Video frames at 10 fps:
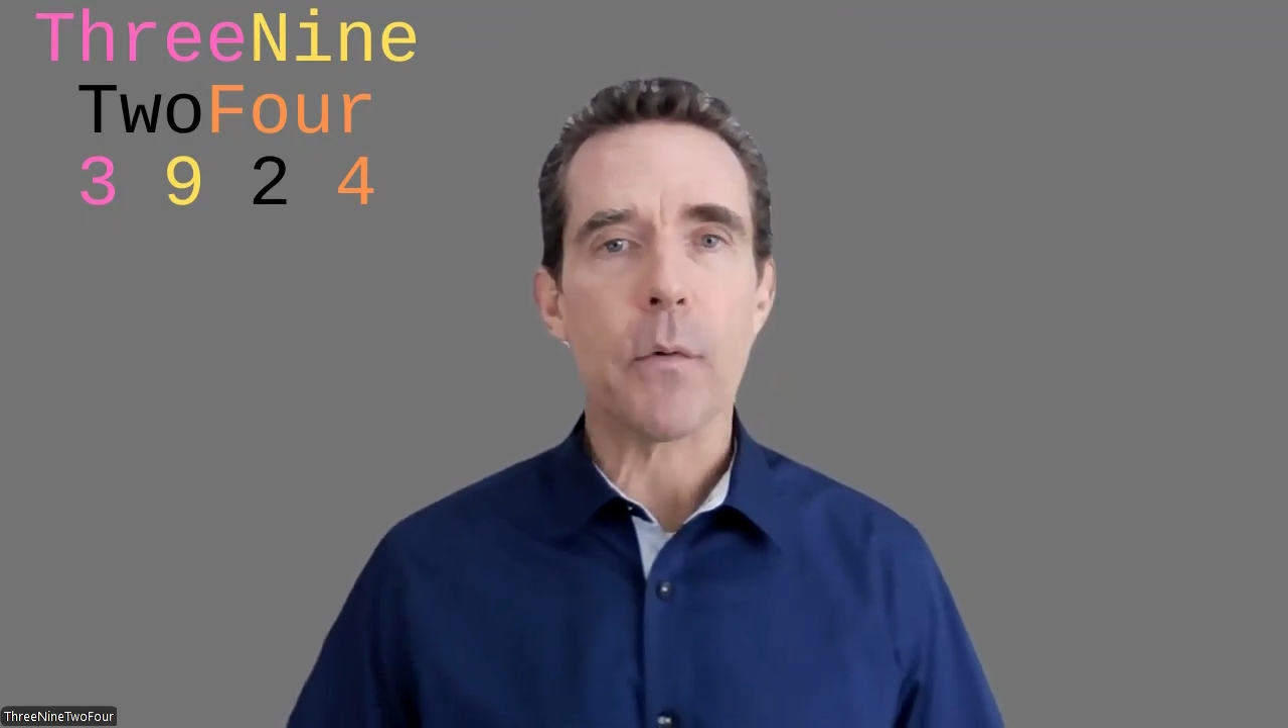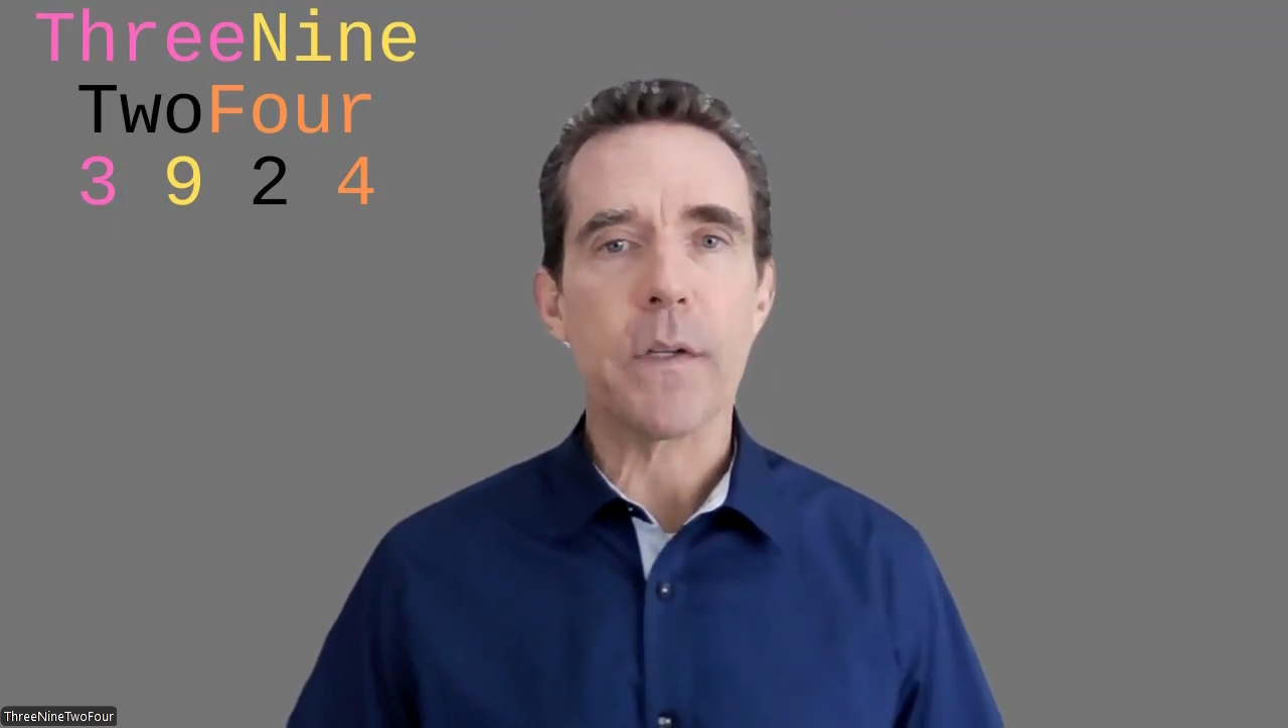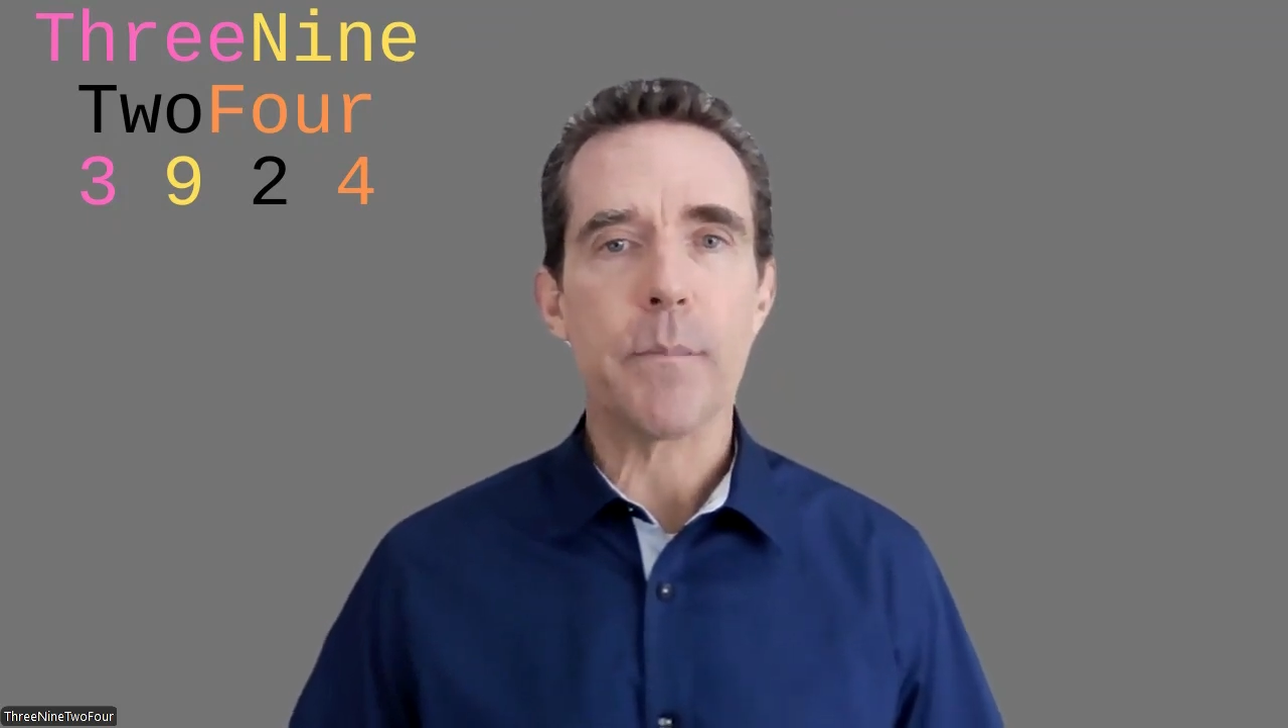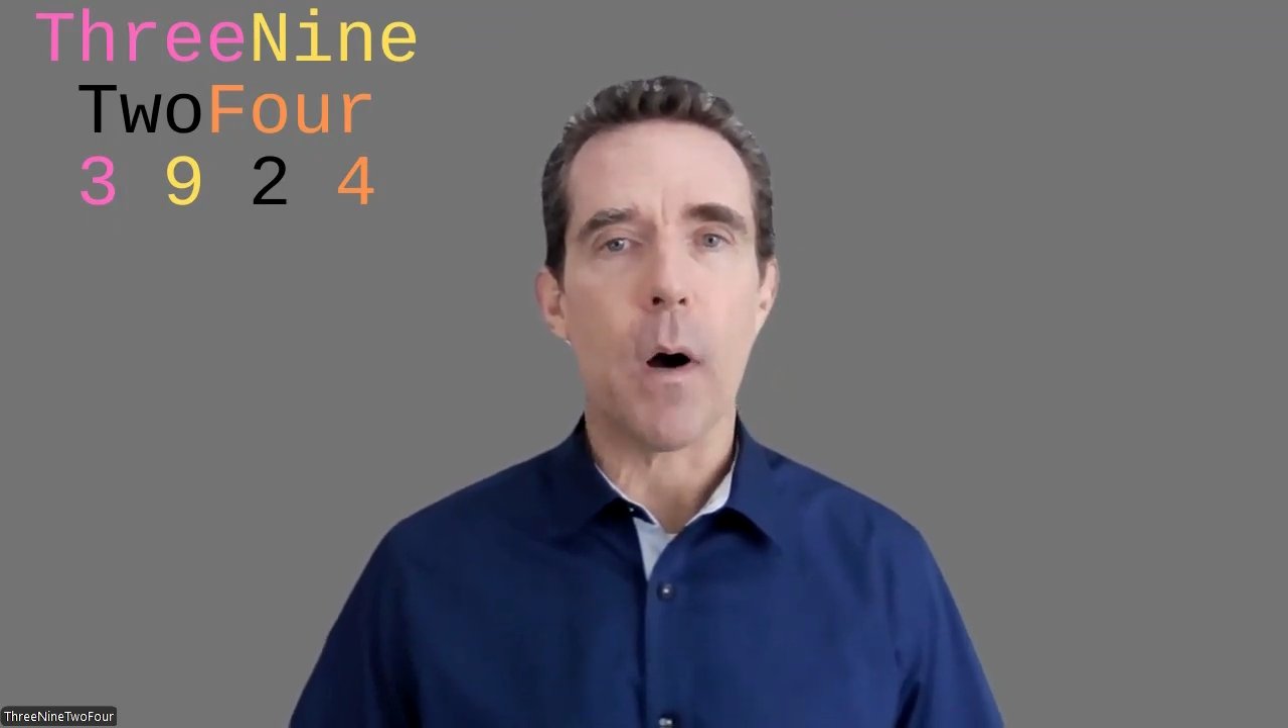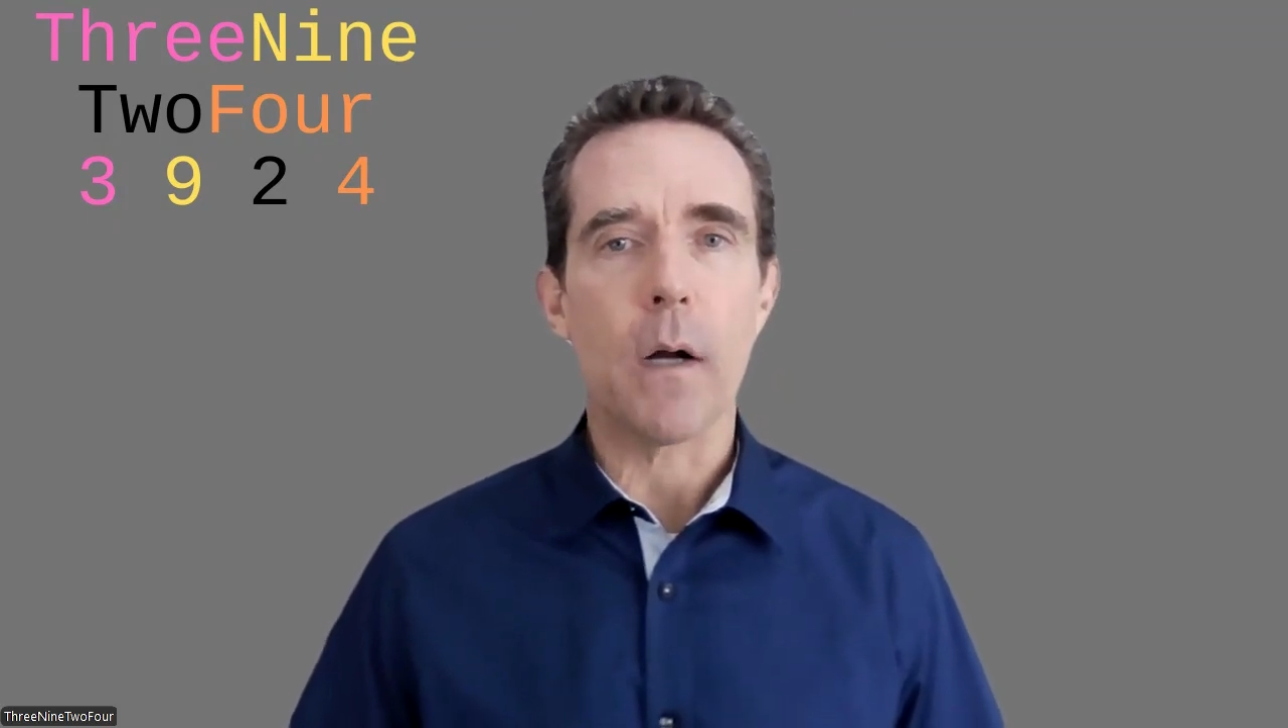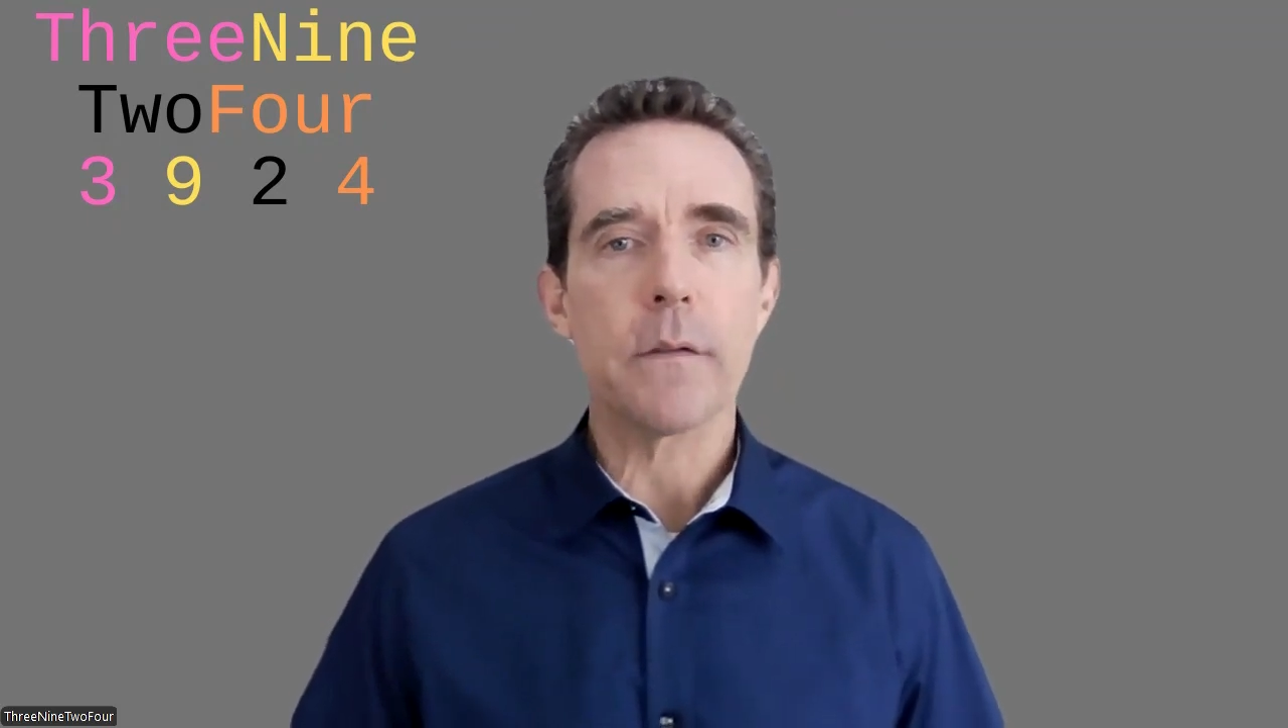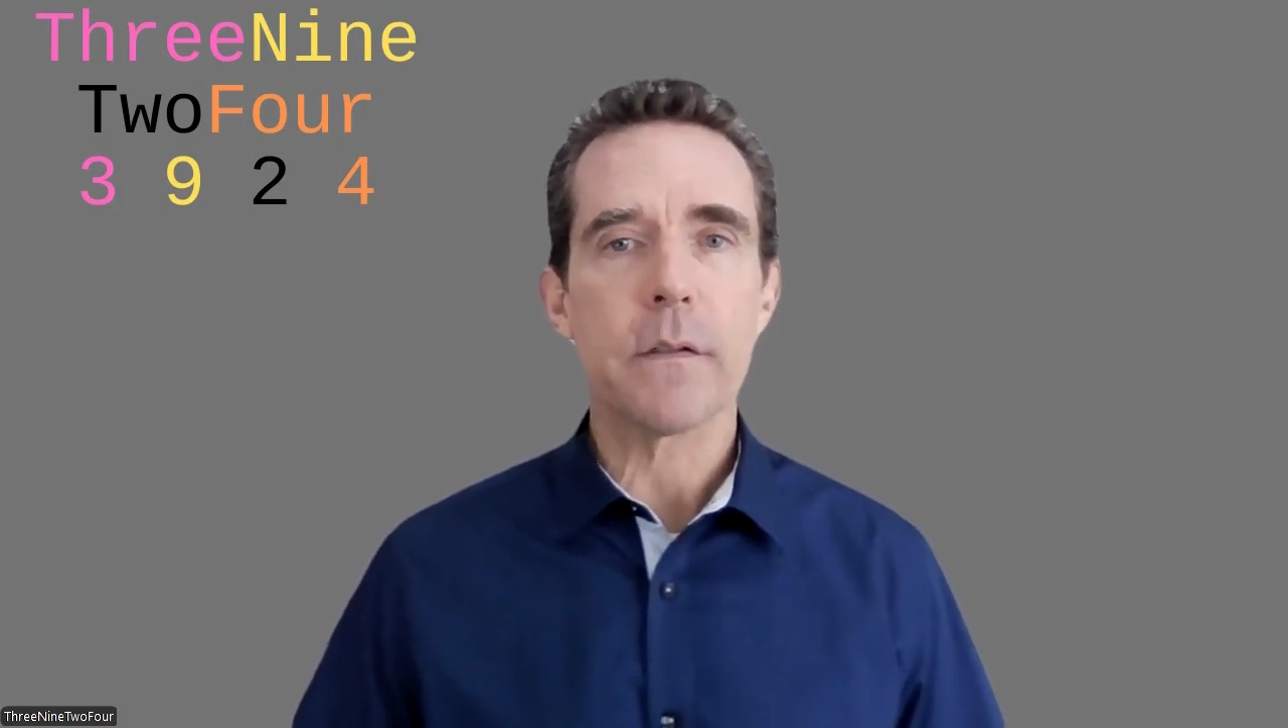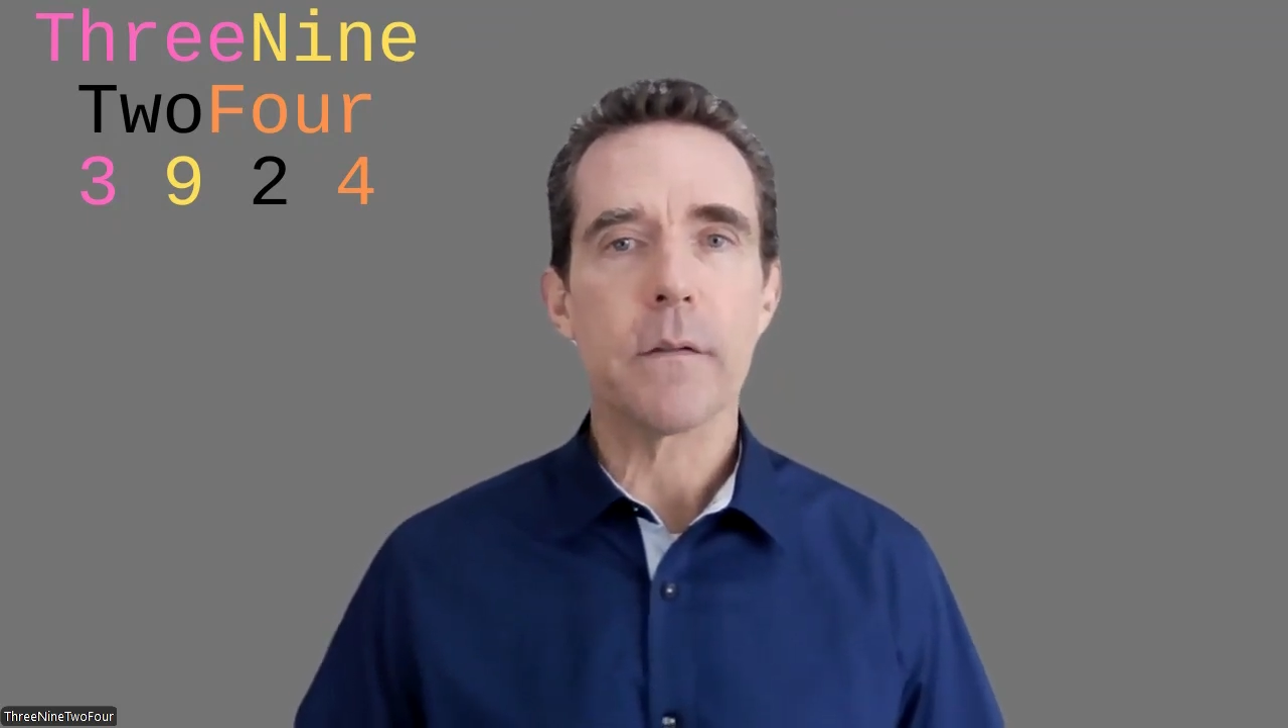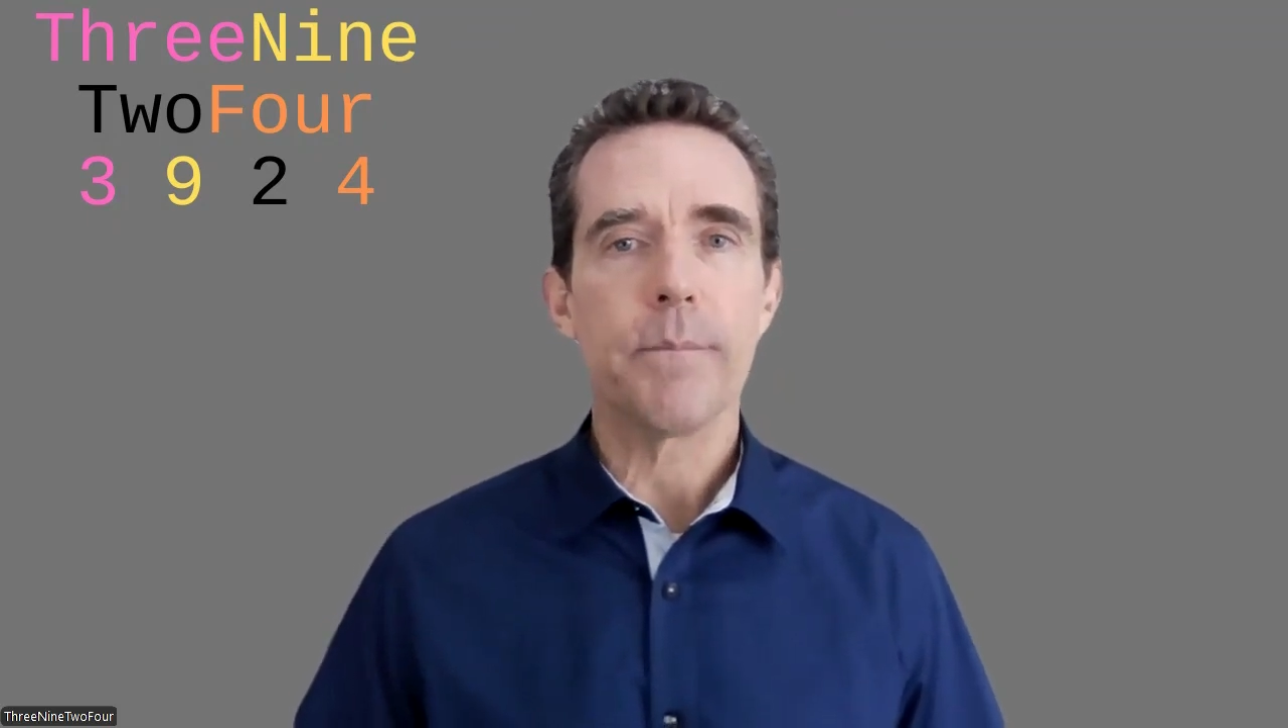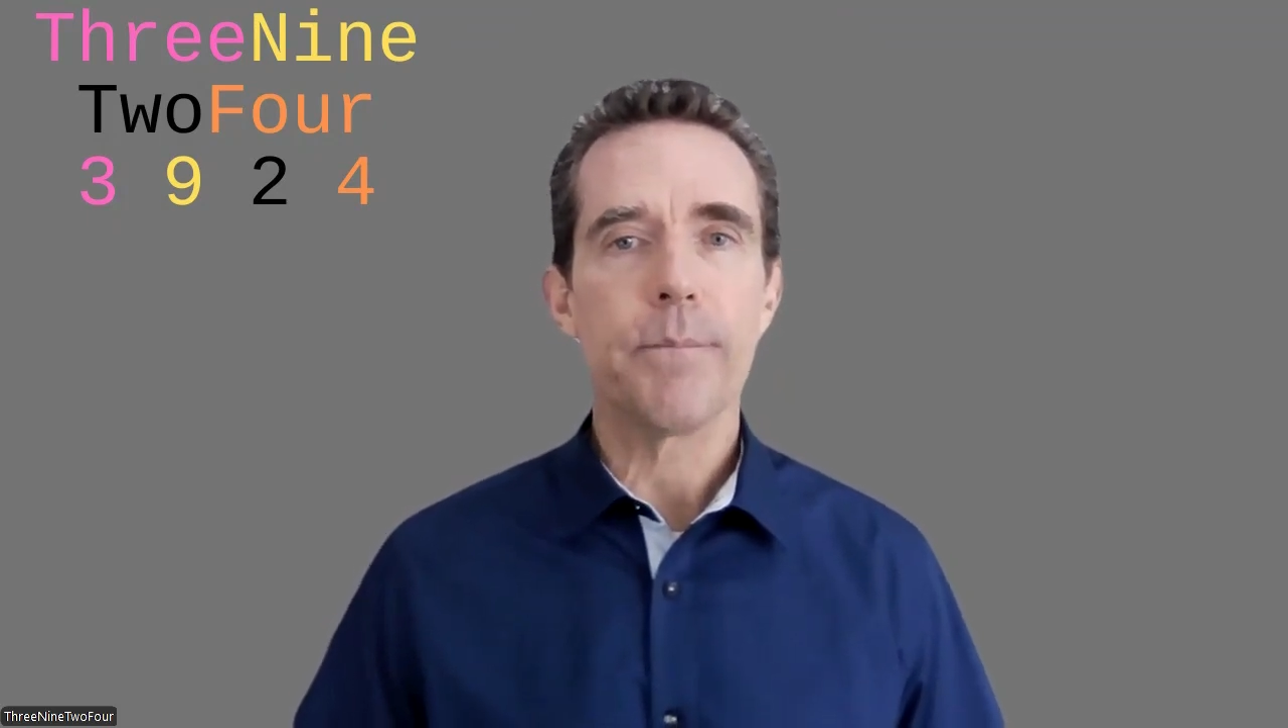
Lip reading: response.